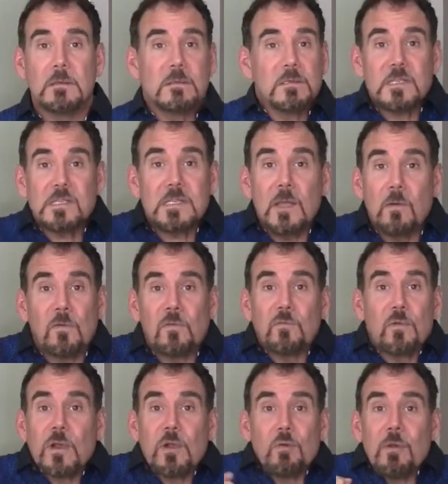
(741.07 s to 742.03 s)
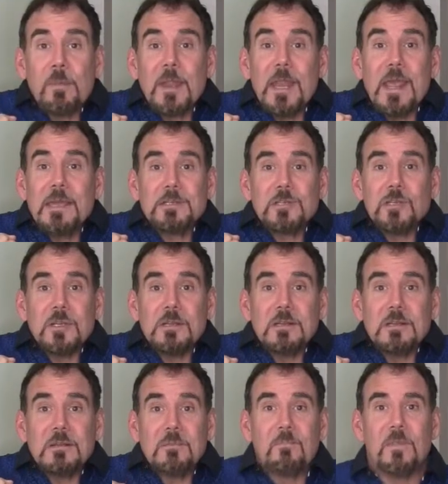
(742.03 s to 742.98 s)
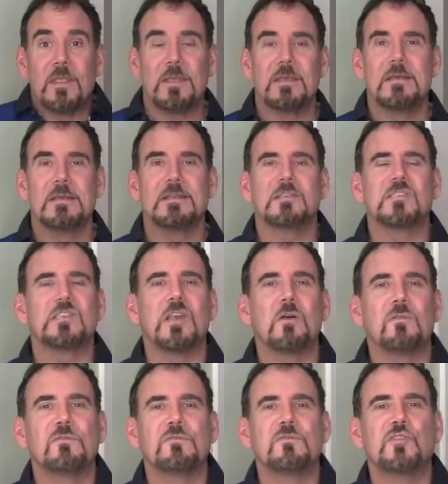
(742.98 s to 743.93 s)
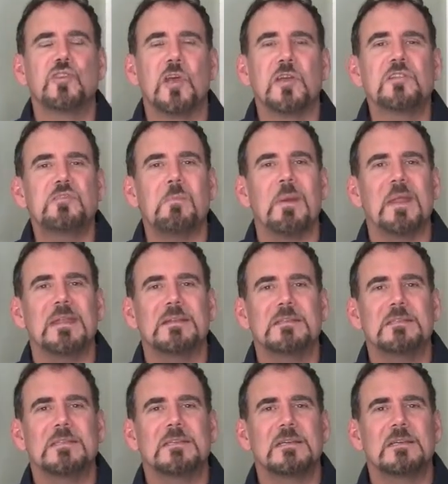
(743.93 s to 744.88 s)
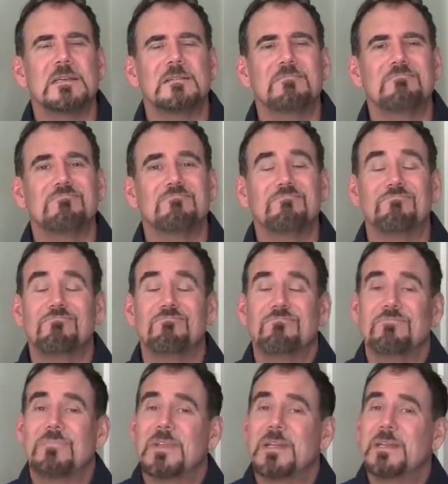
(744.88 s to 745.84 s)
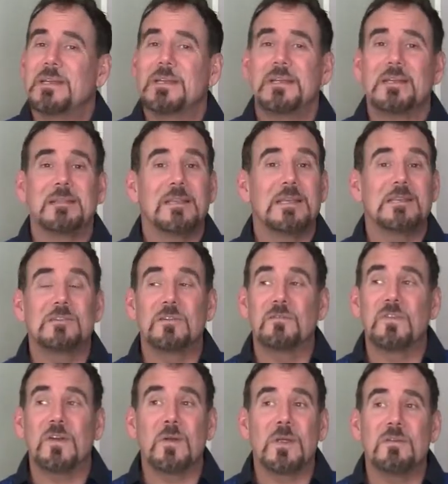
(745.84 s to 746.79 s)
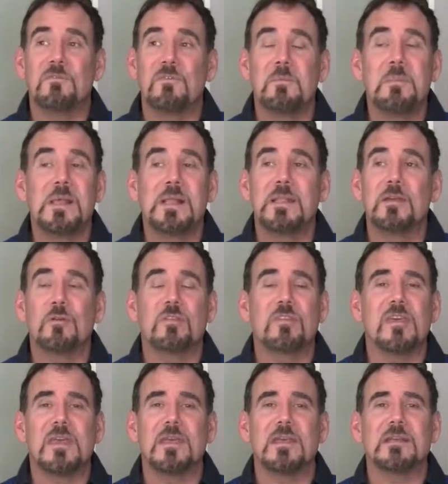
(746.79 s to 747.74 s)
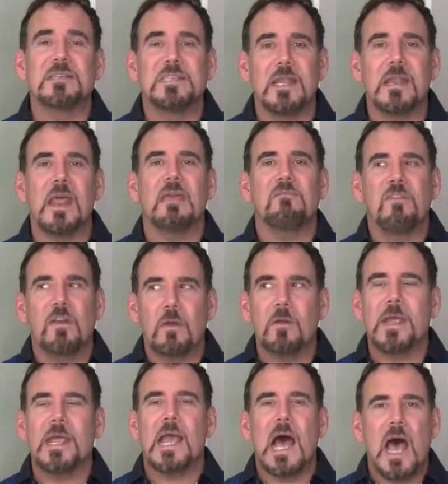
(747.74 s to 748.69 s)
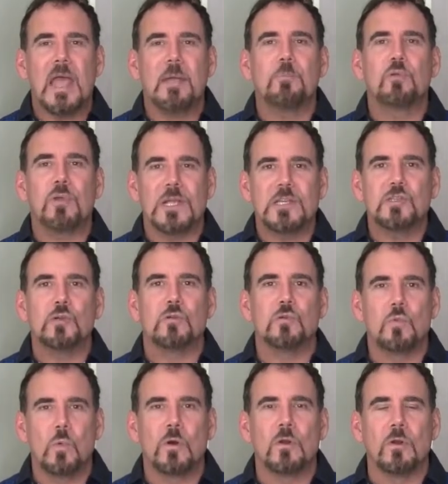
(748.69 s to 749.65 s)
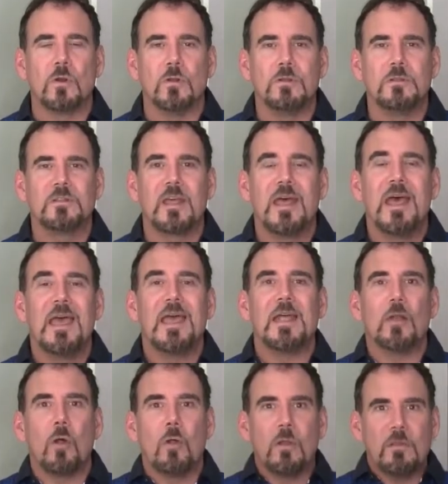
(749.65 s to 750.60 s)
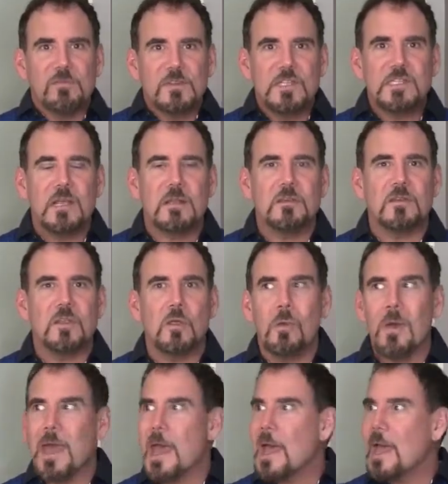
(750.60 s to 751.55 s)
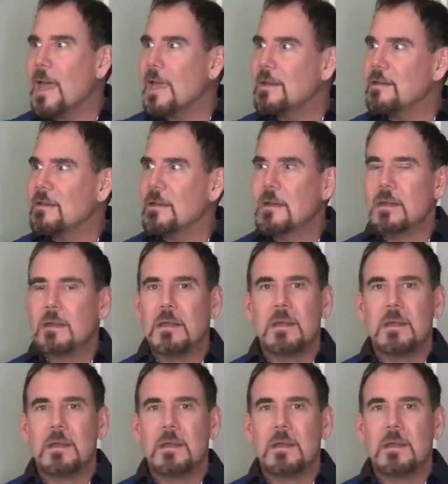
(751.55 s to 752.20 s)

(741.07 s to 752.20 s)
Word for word: self-recrimination, self-judgment. These are very familiar things in a very high-pressured world. And all of a sudden you add